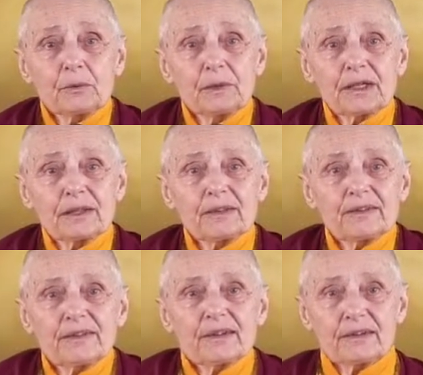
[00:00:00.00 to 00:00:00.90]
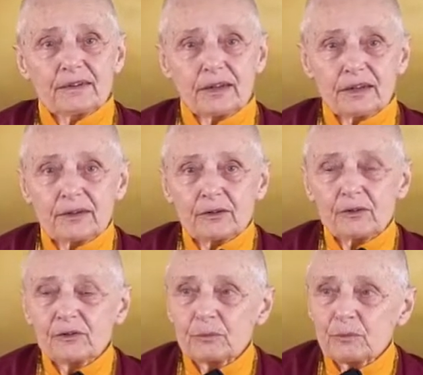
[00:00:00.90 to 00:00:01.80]
we can sit and
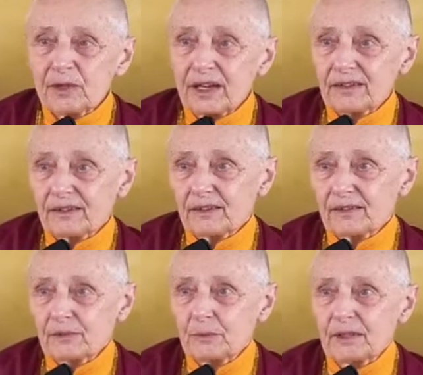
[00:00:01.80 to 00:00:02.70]
do some practice.